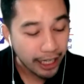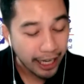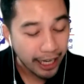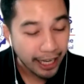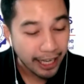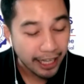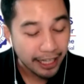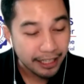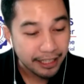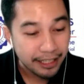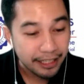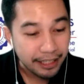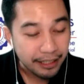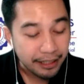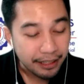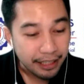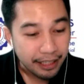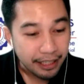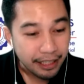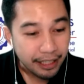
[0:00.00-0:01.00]
and
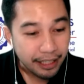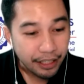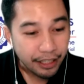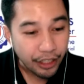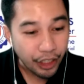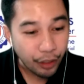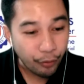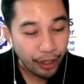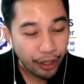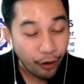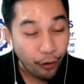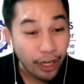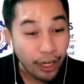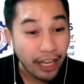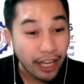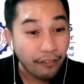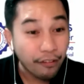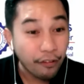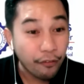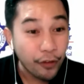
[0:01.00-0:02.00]
you know we only
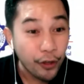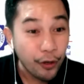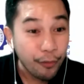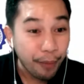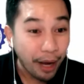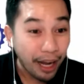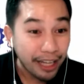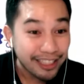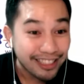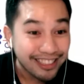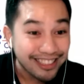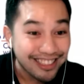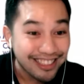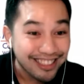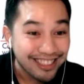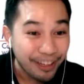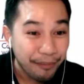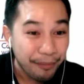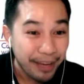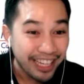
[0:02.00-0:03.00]
have a few
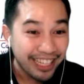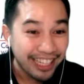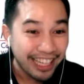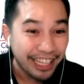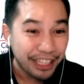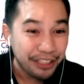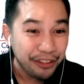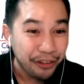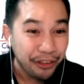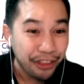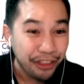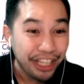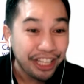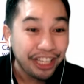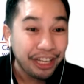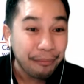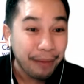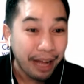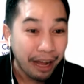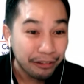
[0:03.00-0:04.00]
months remaining to
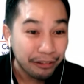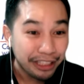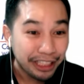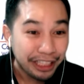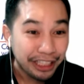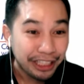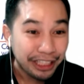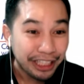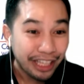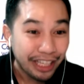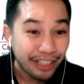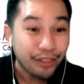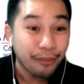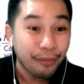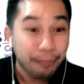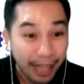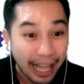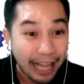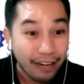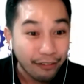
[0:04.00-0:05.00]
think about it and to
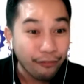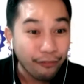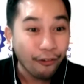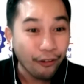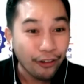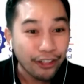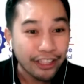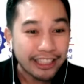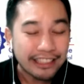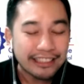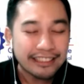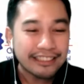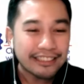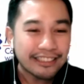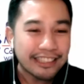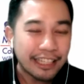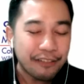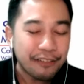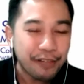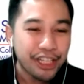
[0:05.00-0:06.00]
plan for it. No,
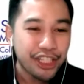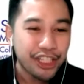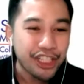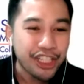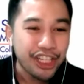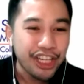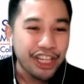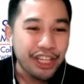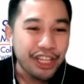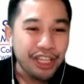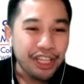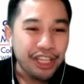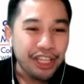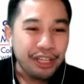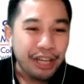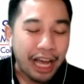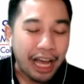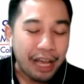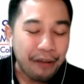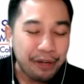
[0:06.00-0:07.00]
I wish,
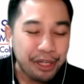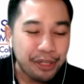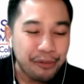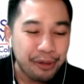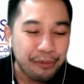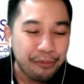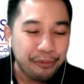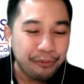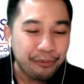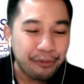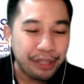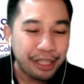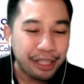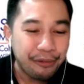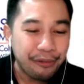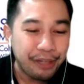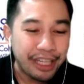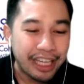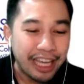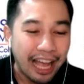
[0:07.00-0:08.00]
I wish we we
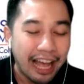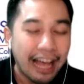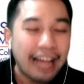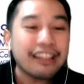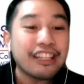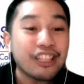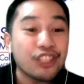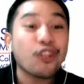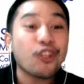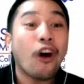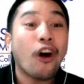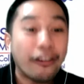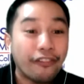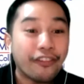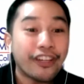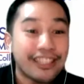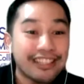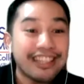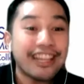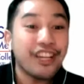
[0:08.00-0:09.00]
we had this
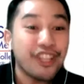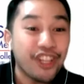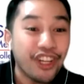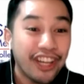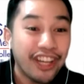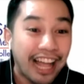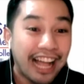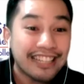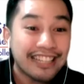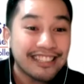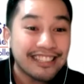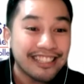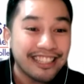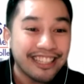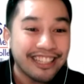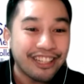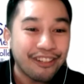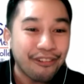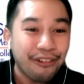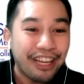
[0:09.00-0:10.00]
conversation last
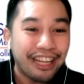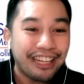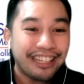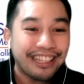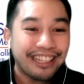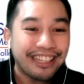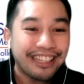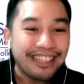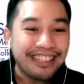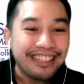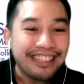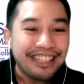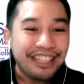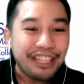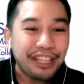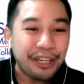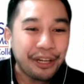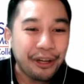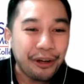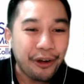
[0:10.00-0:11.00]
year when
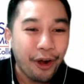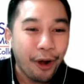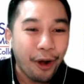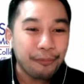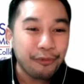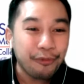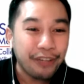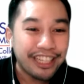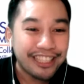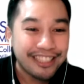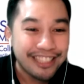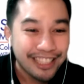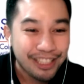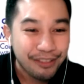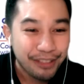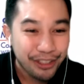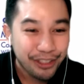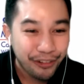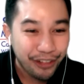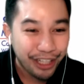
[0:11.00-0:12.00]
you know COP26
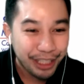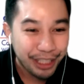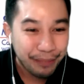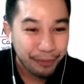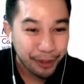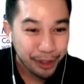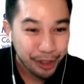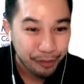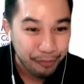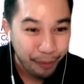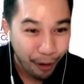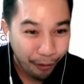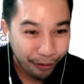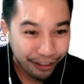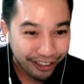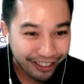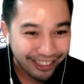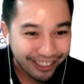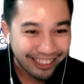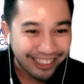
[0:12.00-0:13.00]
was already
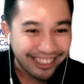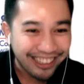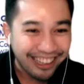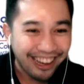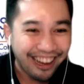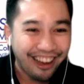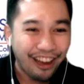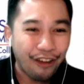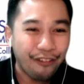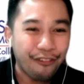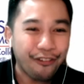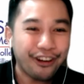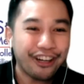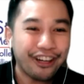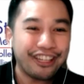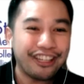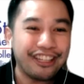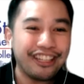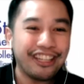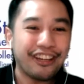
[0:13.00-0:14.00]
postponed uh, for
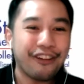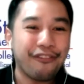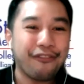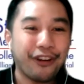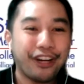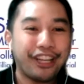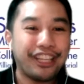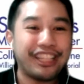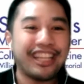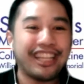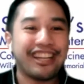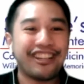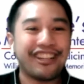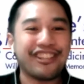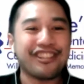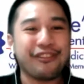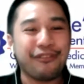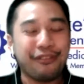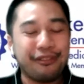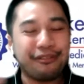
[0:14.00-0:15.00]
a, you know for a year.
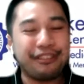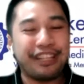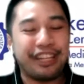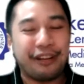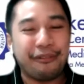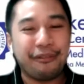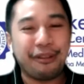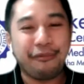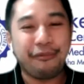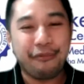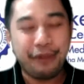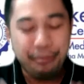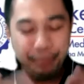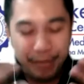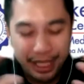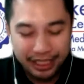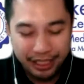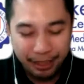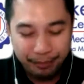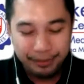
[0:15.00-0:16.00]
So you know we we
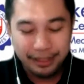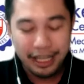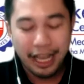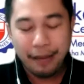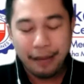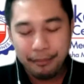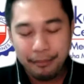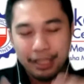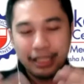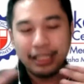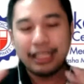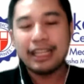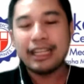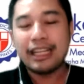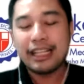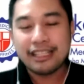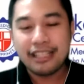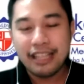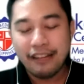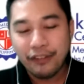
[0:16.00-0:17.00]
missed some time, but
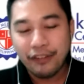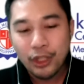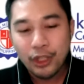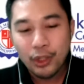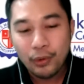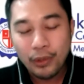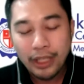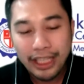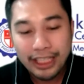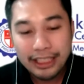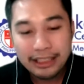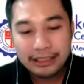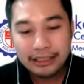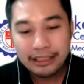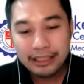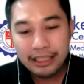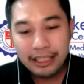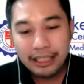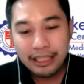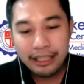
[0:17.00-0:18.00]
it's never too late.
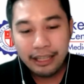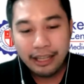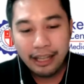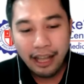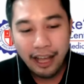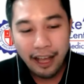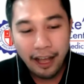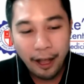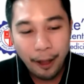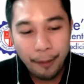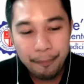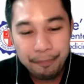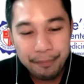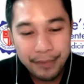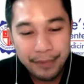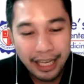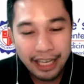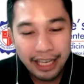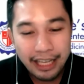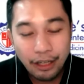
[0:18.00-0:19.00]
Um,
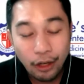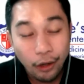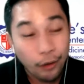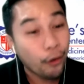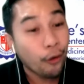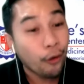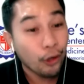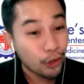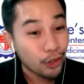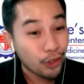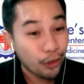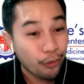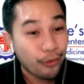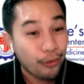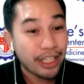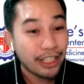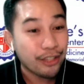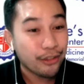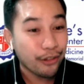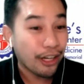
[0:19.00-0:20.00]
and, and also, we
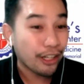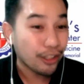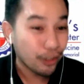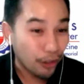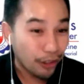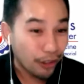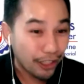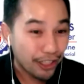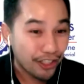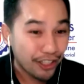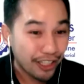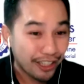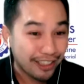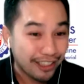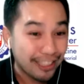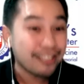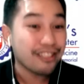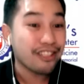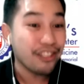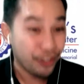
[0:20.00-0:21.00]
need to acknowledge that
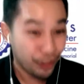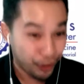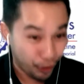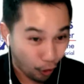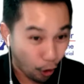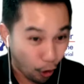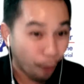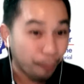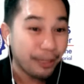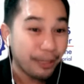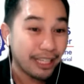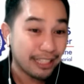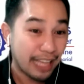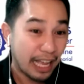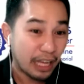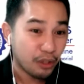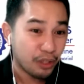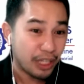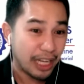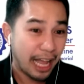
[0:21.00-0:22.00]
this year's COP is
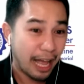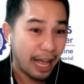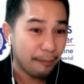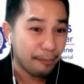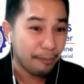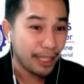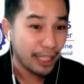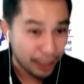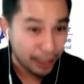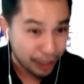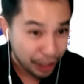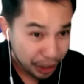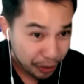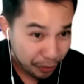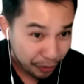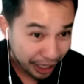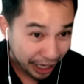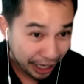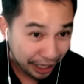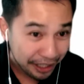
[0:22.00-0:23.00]
actually happening in the
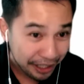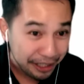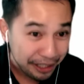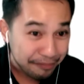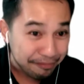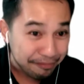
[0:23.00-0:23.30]
UK,